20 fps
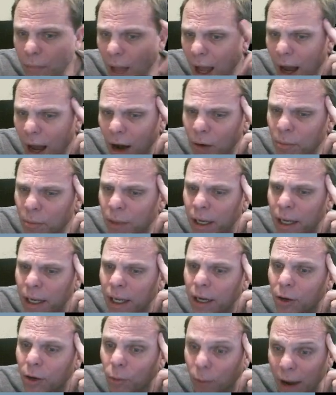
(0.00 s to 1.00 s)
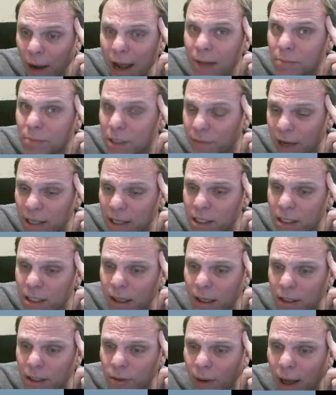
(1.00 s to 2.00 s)
how many grams of
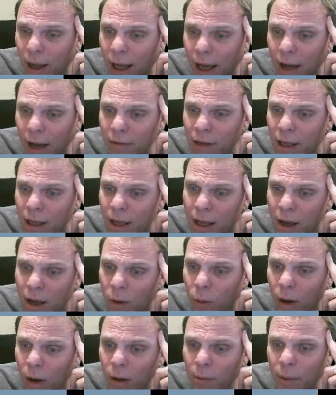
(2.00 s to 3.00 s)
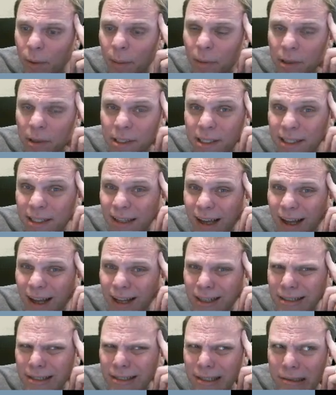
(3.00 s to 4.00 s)
HCl do I have? Well, remember,
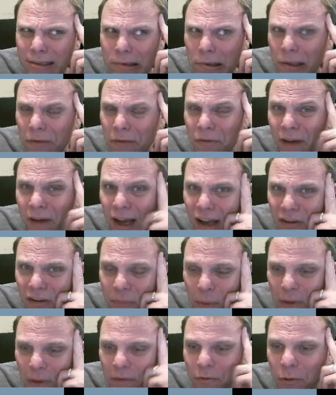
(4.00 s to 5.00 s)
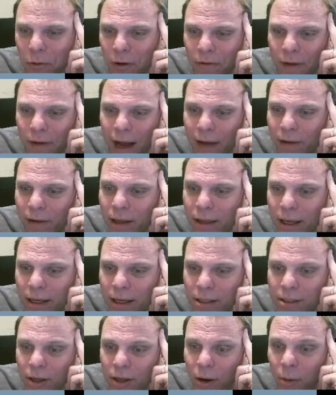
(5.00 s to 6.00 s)
Cl is 35.45, I
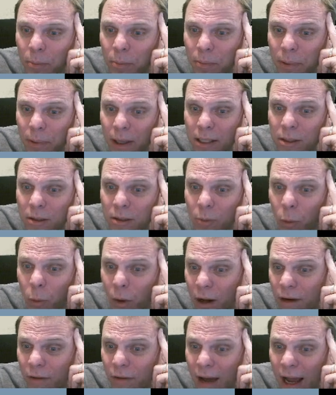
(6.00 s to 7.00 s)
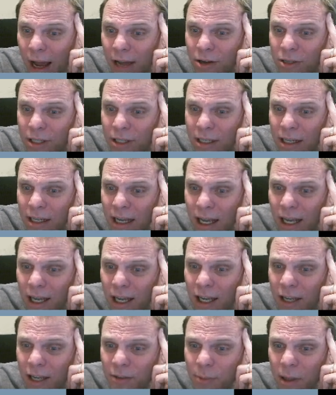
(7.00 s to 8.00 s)
think. So plus the 1 of hydrogen
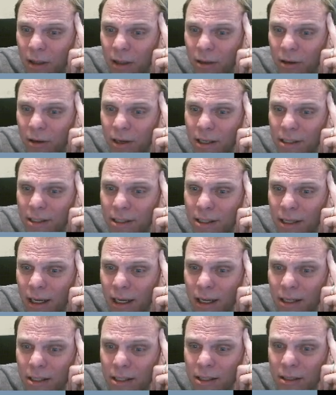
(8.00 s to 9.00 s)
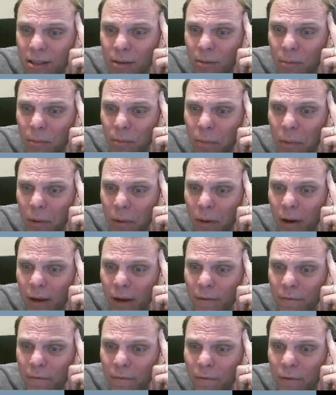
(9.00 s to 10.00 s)
gives me
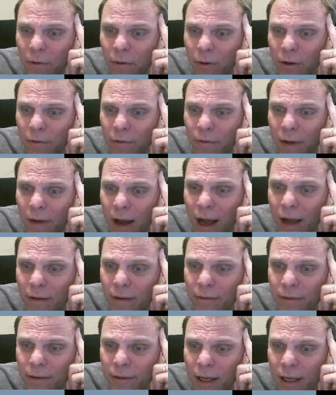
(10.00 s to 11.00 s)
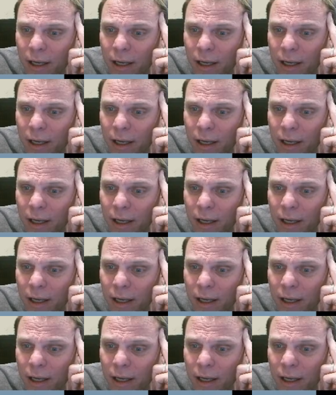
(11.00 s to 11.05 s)
36.45